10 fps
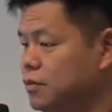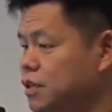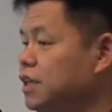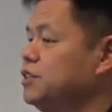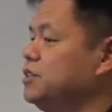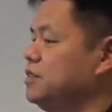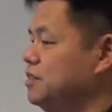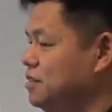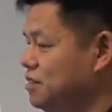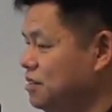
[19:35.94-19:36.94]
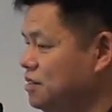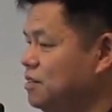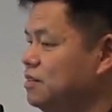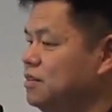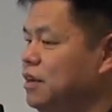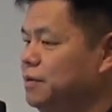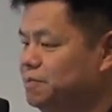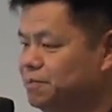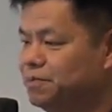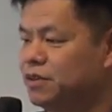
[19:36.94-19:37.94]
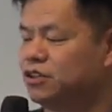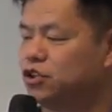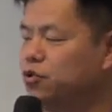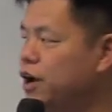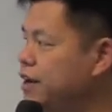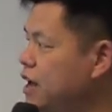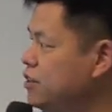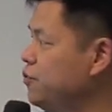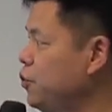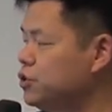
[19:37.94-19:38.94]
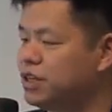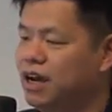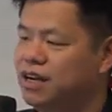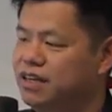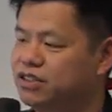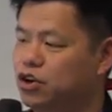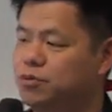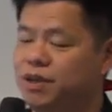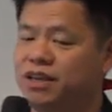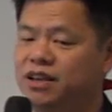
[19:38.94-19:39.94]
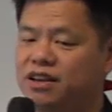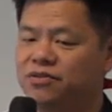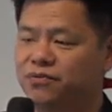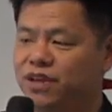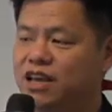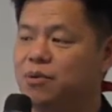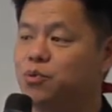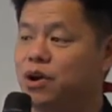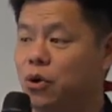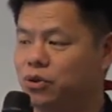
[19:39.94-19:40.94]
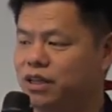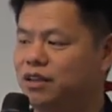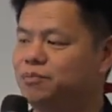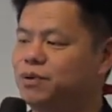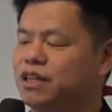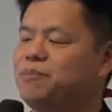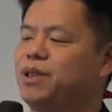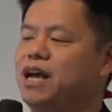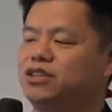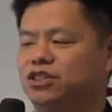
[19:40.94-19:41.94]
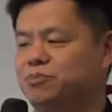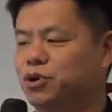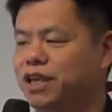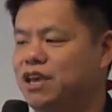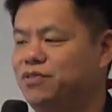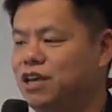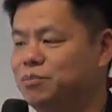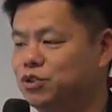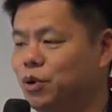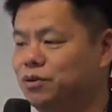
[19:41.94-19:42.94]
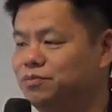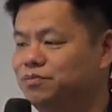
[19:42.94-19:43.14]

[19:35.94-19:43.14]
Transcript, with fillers: Yes. Yeah. So right now, the first cut is going to be VMware only, but they plan to support KVM as well.